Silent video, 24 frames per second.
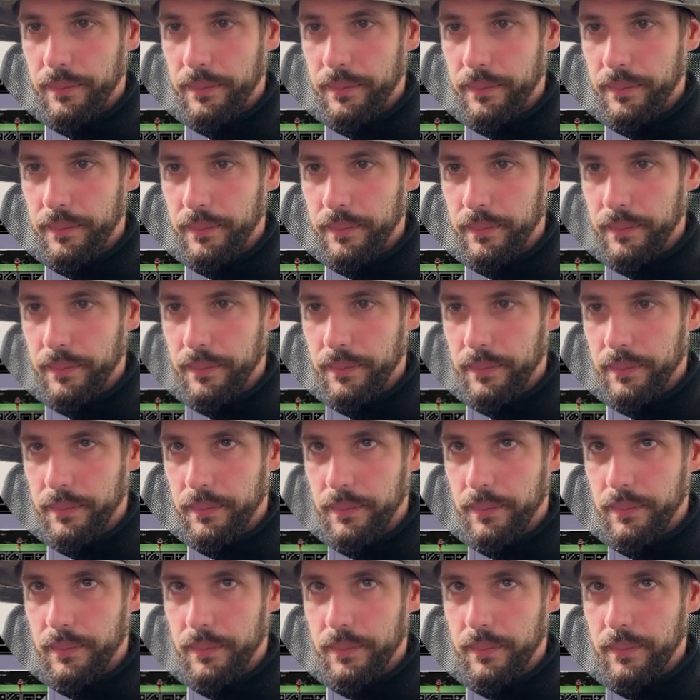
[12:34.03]

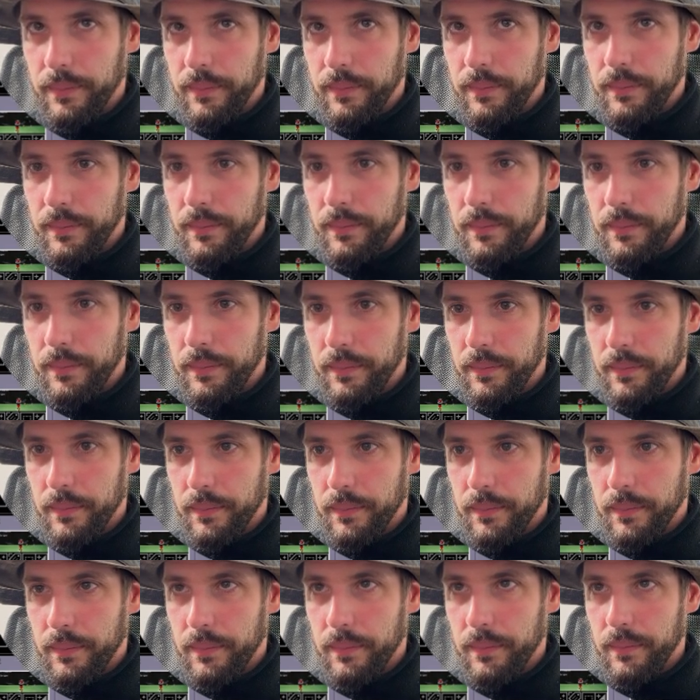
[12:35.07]

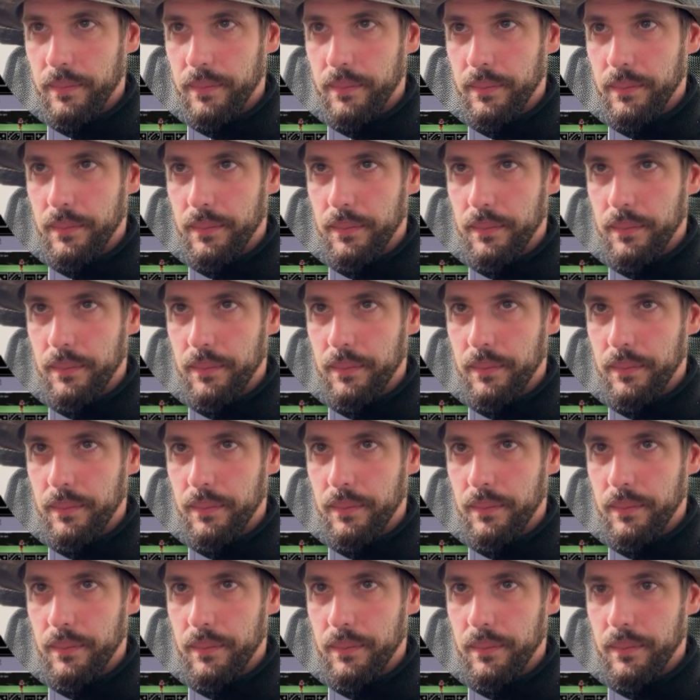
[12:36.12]

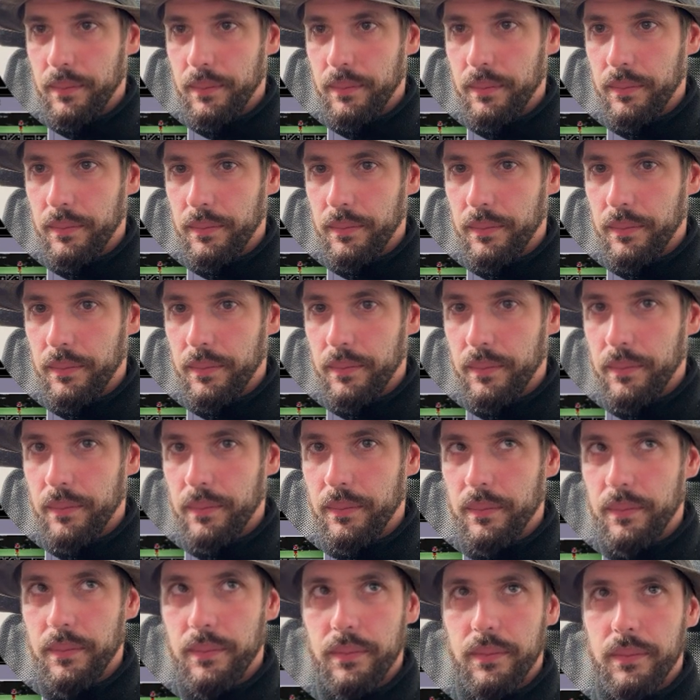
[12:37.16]

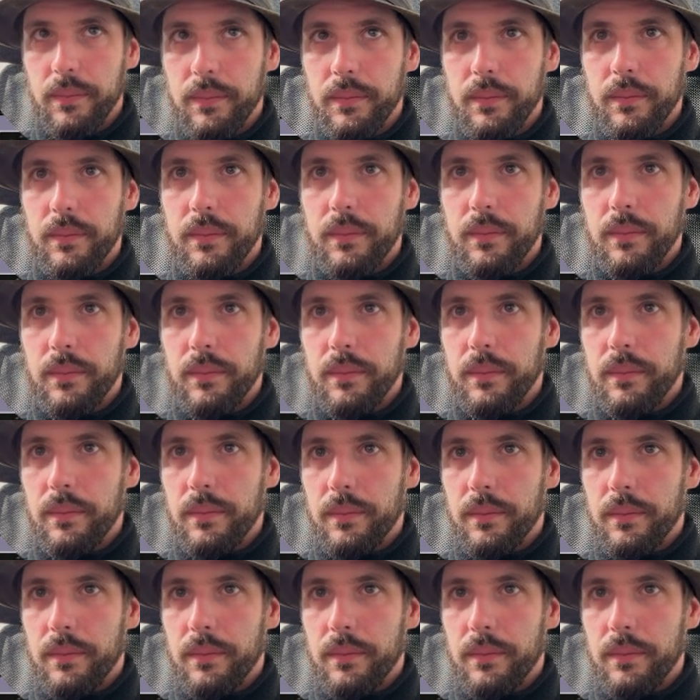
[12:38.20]
(no one is talking)